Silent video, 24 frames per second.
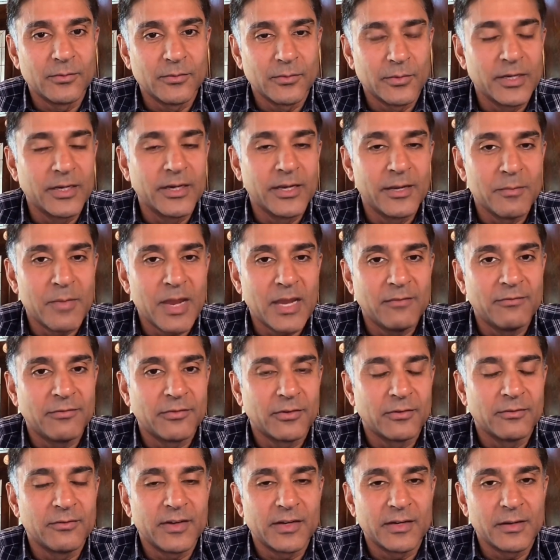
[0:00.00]
really made
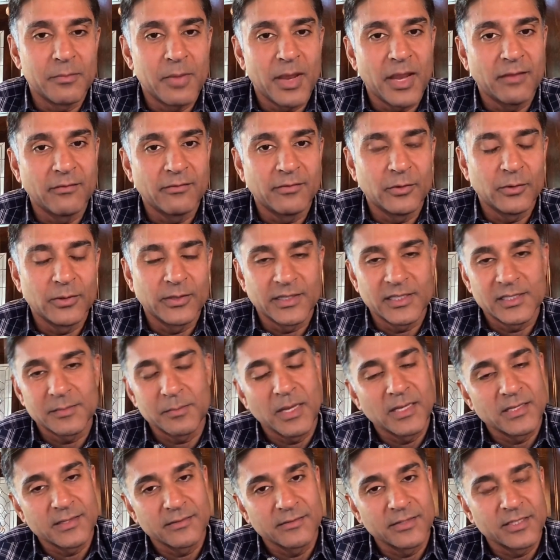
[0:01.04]
for a very painful and
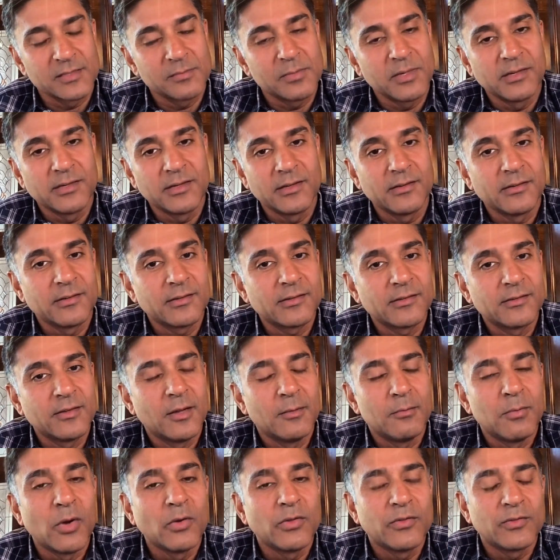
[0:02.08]
expensive experience,
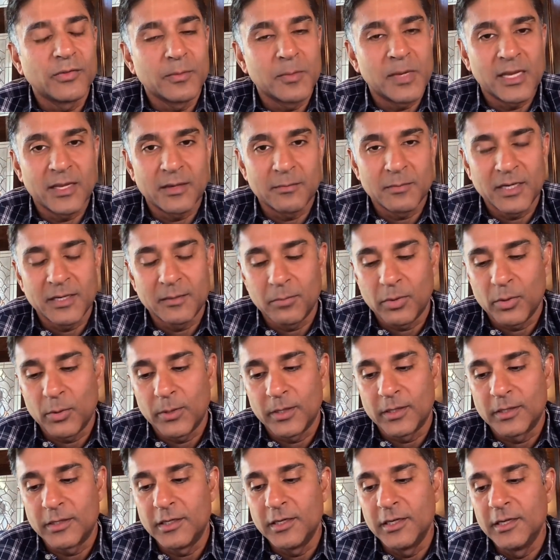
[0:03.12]
both for me and my
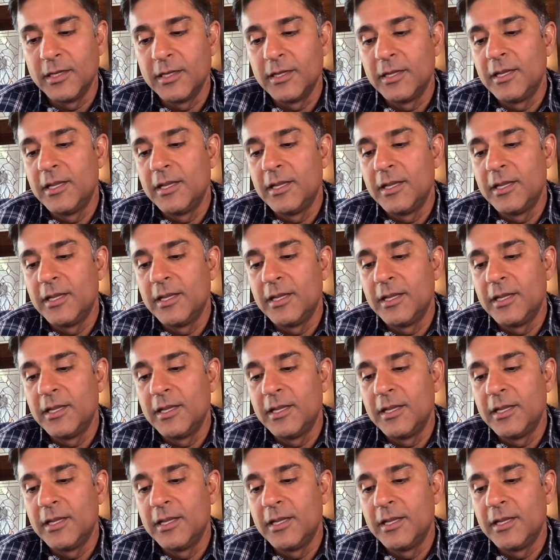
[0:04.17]
employer.